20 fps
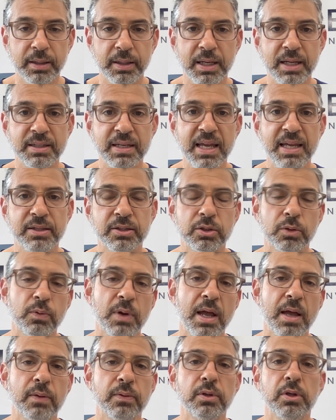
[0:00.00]
It takes
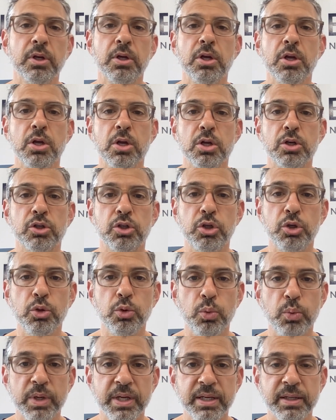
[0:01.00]
around
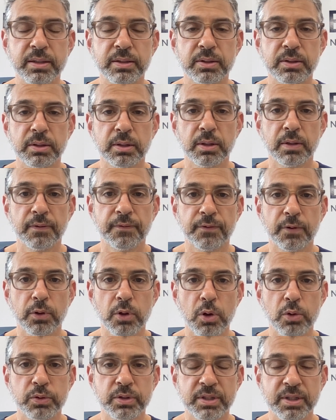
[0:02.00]
2 weeks for
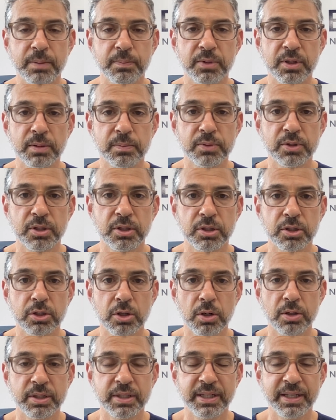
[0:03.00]
those symptoms to
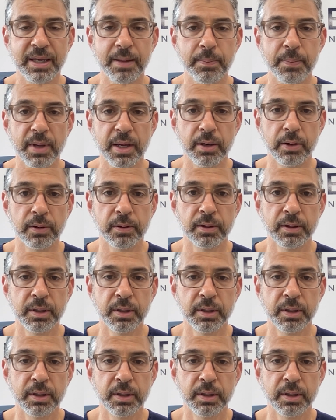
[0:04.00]
start to get better.